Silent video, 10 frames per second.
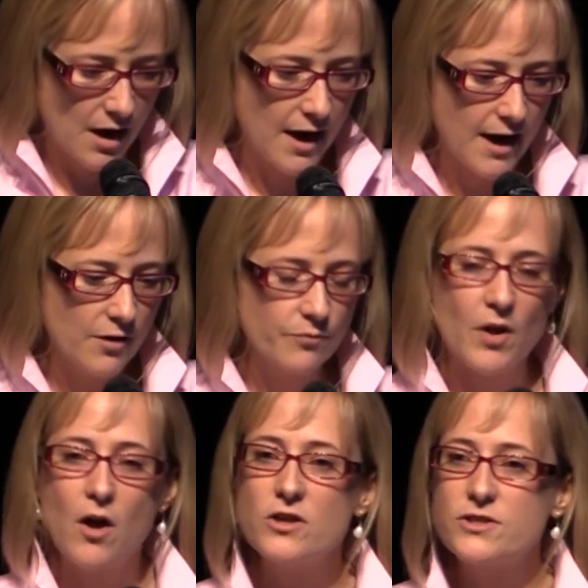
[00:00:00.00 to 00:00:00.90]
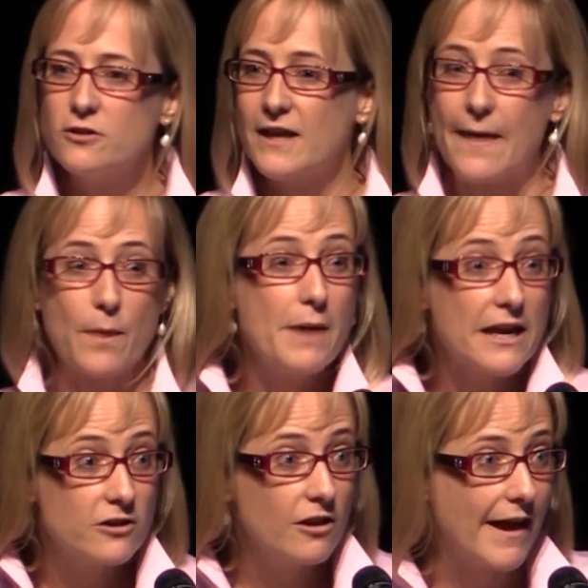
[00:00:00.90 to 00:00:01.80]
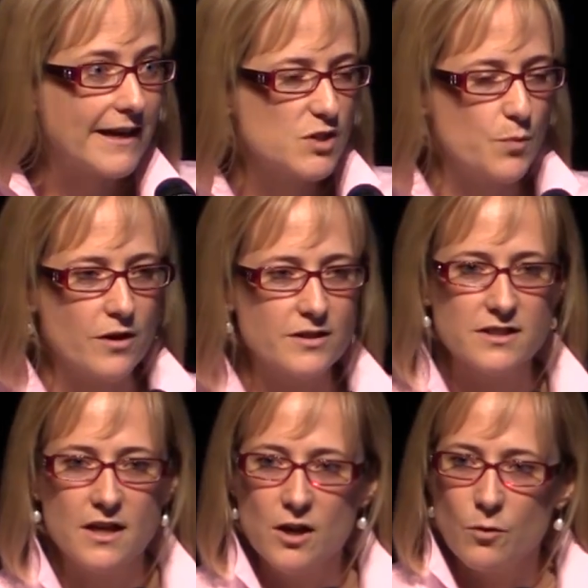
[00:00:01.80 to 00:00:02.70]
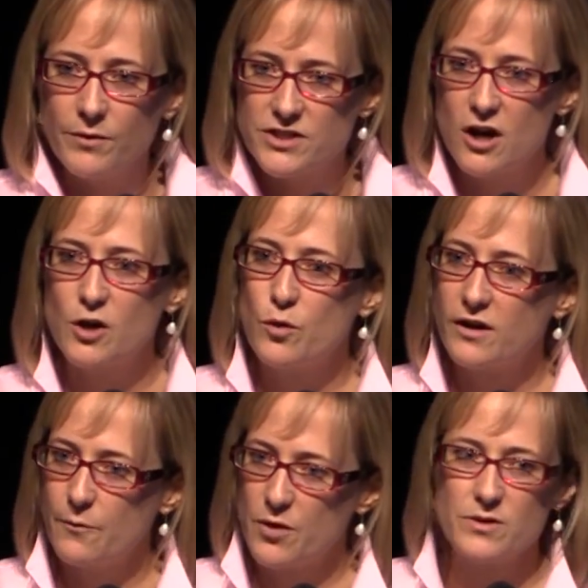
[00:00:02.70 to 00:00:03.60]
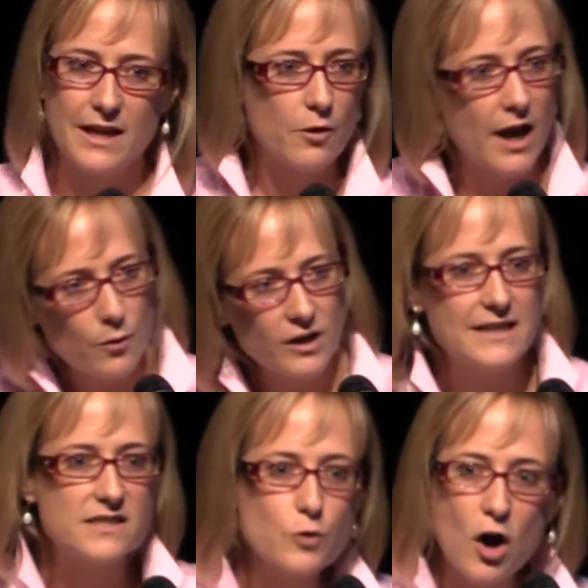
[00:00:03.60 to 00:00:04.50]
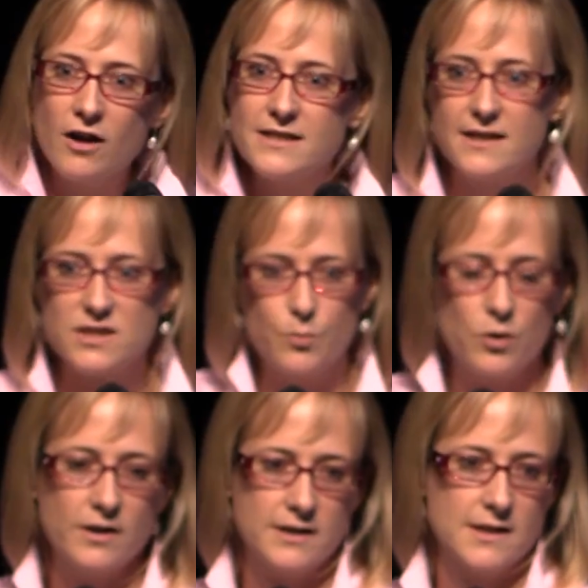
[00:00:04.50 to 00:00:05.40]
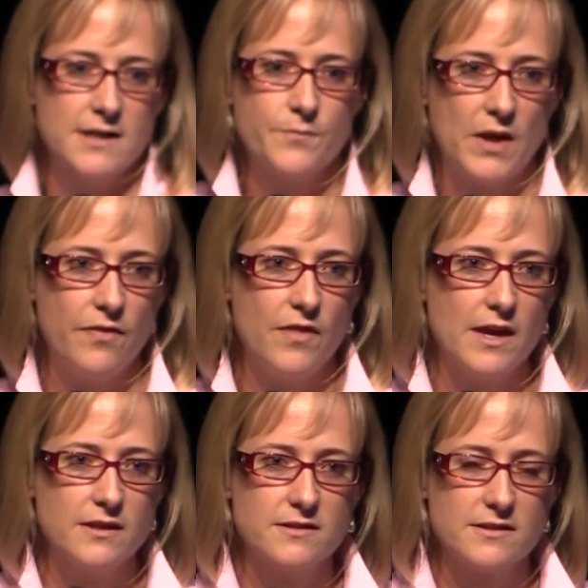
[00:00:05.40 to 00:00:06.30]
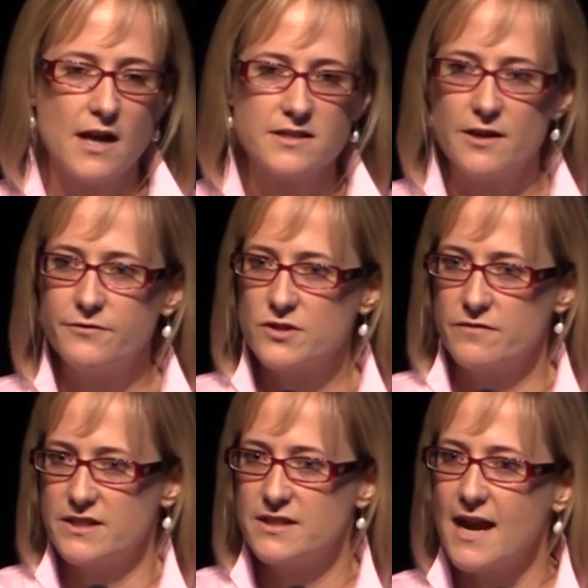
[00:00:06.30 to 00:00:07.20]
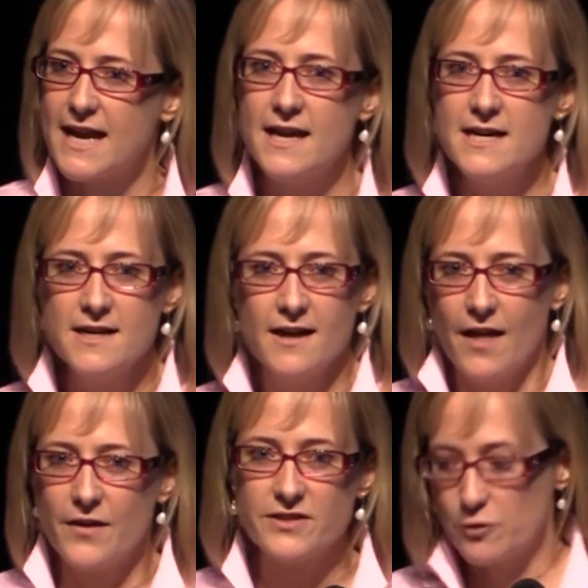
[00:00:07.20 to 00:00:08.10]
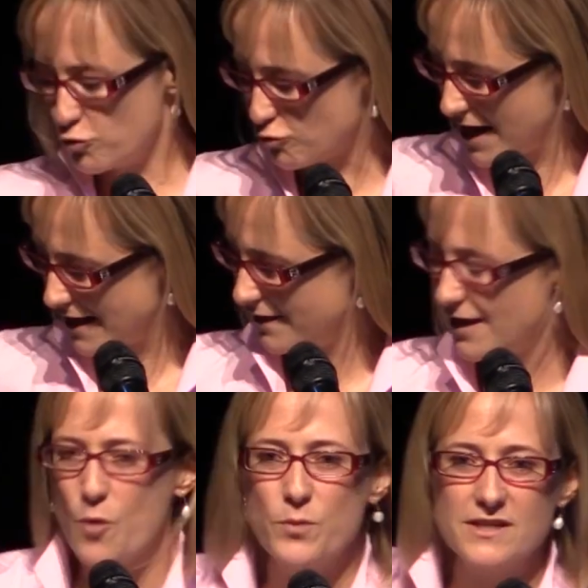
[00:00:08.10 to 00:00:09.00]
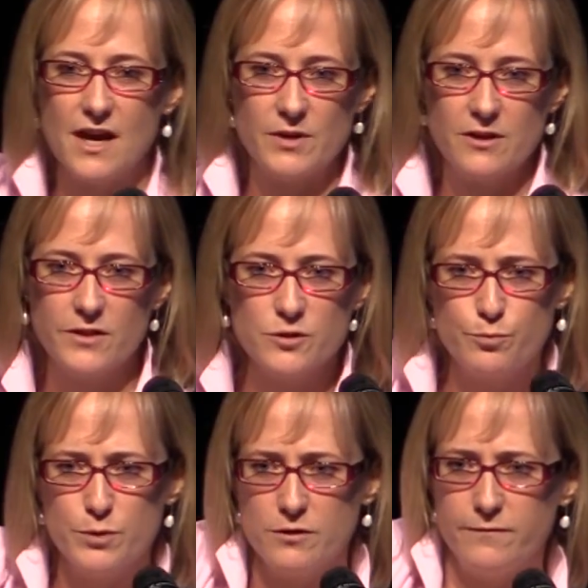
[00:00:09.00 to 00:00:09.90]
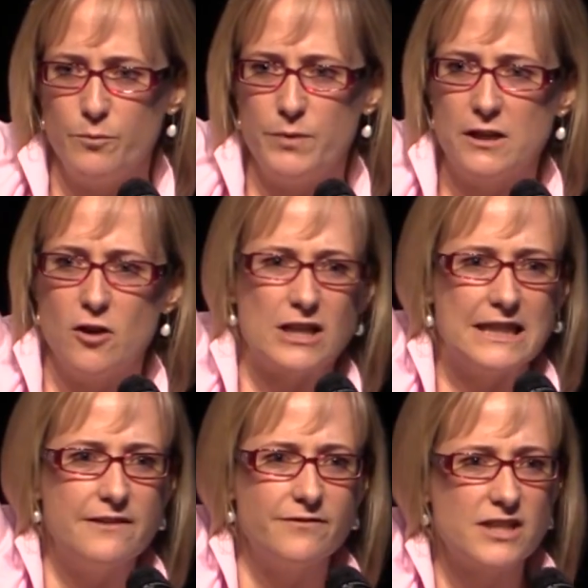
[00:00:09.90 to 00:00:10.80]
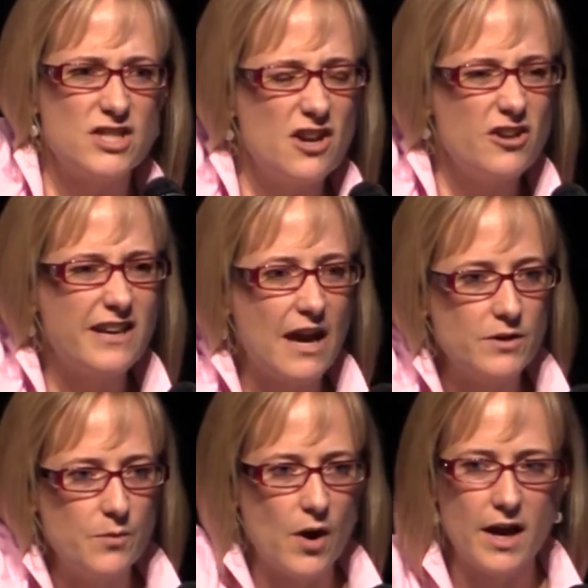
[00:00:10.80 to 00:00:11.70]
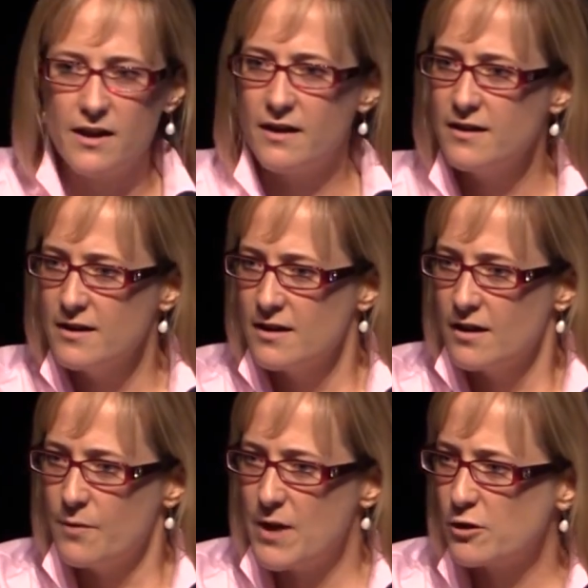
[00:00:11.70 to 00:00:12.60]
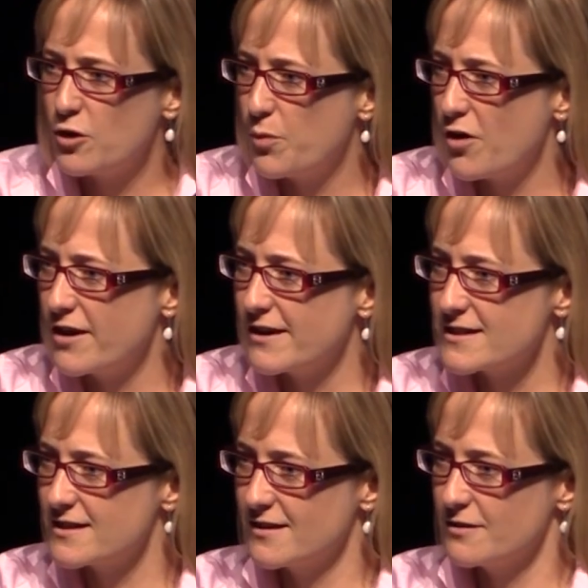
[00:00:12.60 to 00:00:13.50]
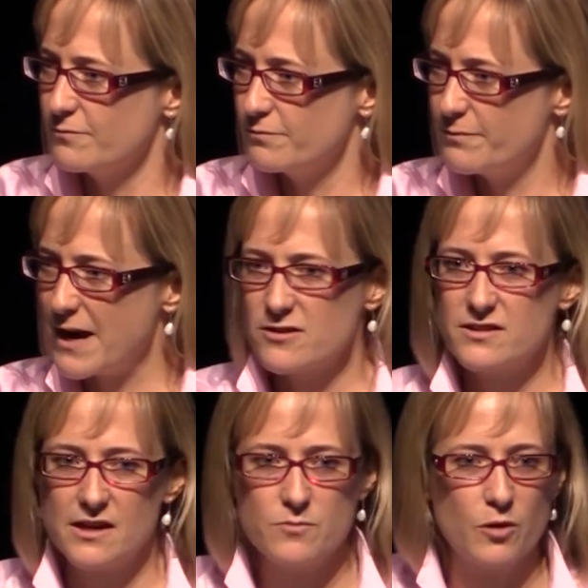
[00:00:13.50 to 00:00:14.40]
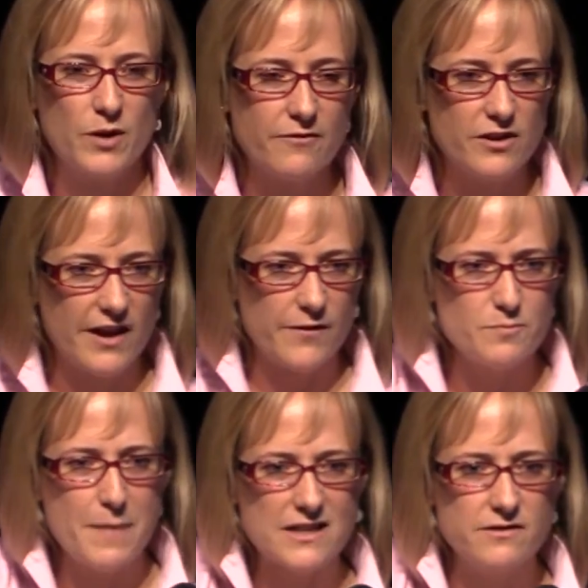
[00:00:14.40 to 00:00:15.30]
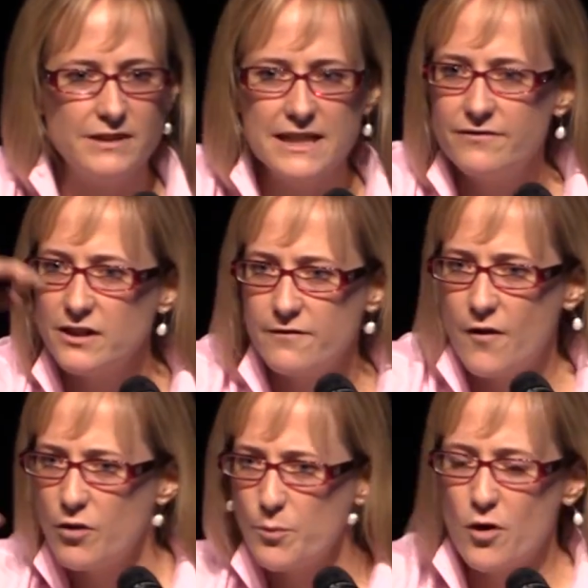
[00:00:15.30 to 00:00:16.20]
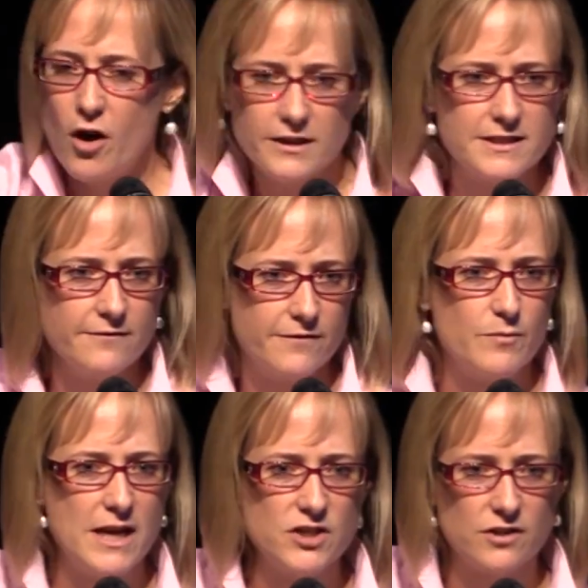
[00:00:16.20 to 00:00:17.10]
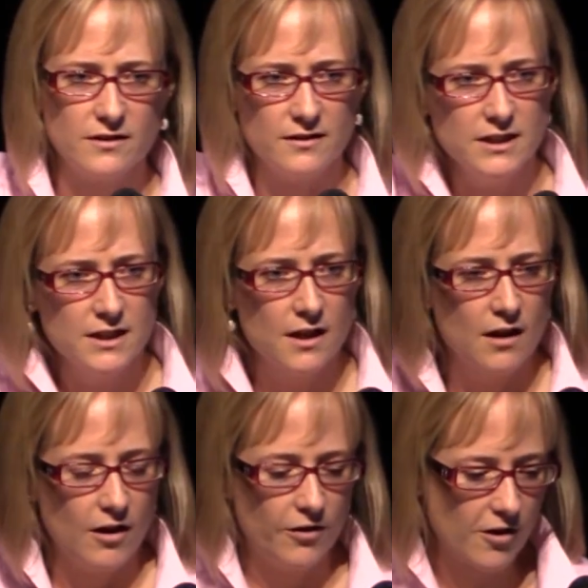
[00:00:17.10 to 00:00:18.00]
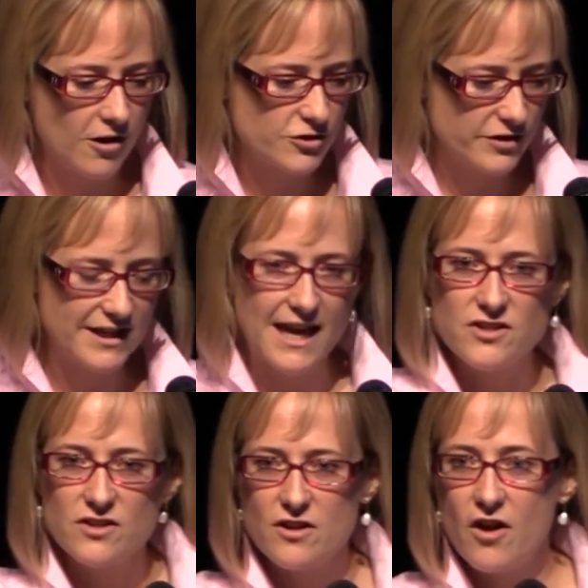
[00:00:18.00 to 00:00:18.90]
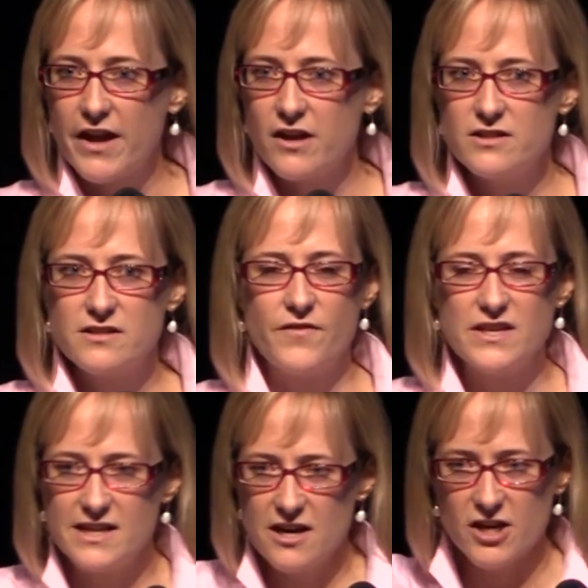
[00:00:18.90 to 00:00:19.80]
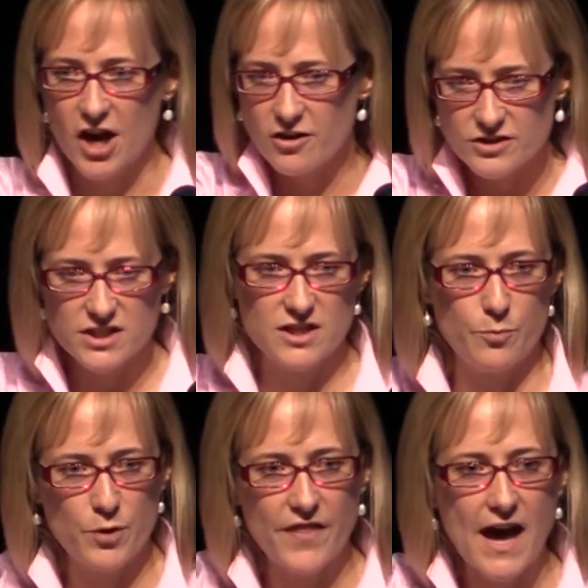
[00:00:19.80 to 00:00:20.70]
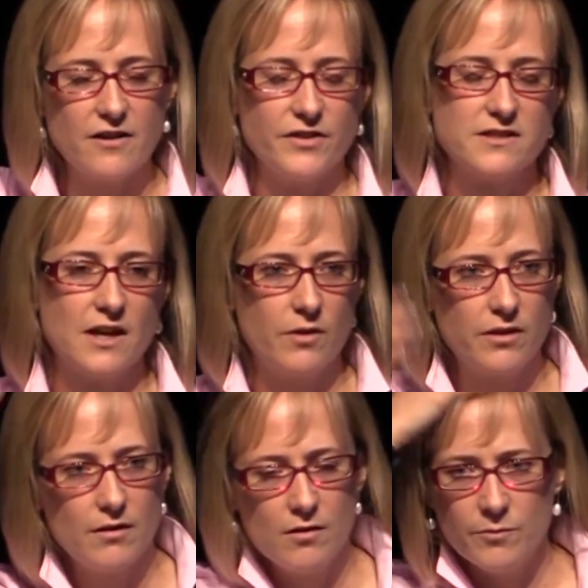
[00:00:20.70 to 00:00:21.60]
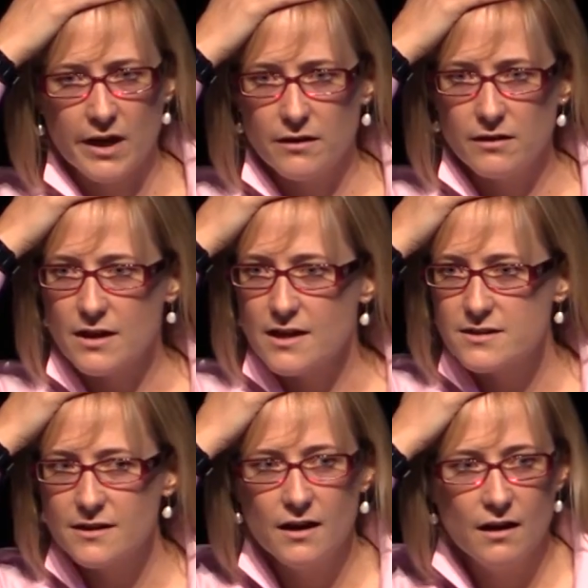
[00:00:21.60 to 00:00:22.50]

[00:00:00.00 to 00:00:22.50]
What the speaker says: Also looking at the medical experts, when we started working with them, we're like, okay, we're gonna need some content to put in this self-service site. And I said, great, and they opened up, these beautiful big long leaflets. You get when you buy a medical product, paracetamol, whatever, and you've got this massive leaflet of all the product information and all the contraindications and all that good stuff. And they said, here you go, just, put that on the site. We thought, oh my goodness.